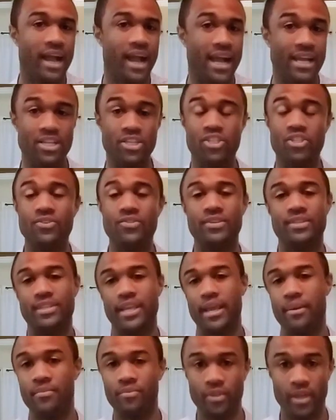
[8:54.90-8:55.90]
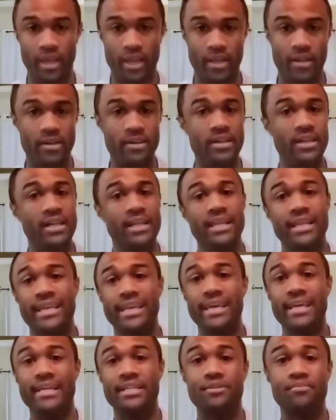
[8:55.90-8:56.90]
I just do the same thing.
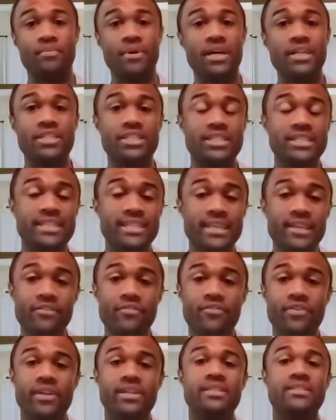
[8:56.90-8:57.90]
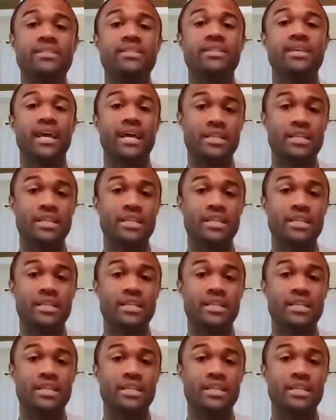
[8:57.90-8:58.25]
Get as much defense